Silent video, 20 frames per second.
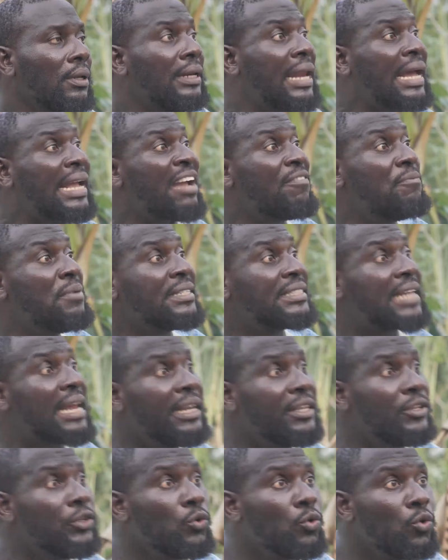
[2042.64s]
Like I've been
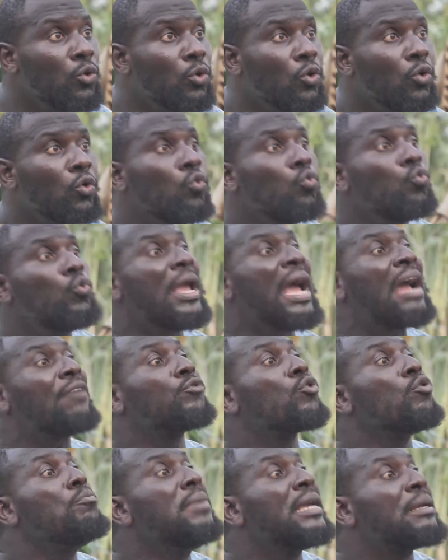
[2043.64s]
telling you, we
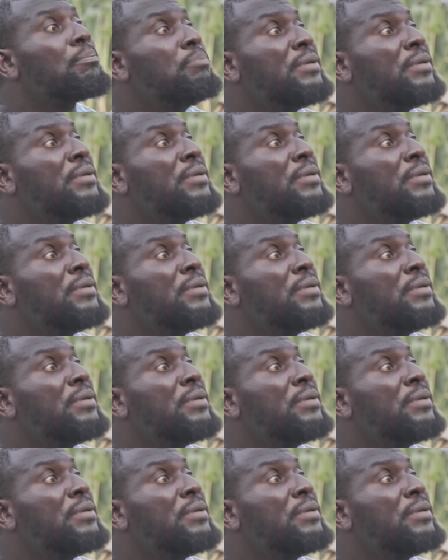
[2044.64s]
have to make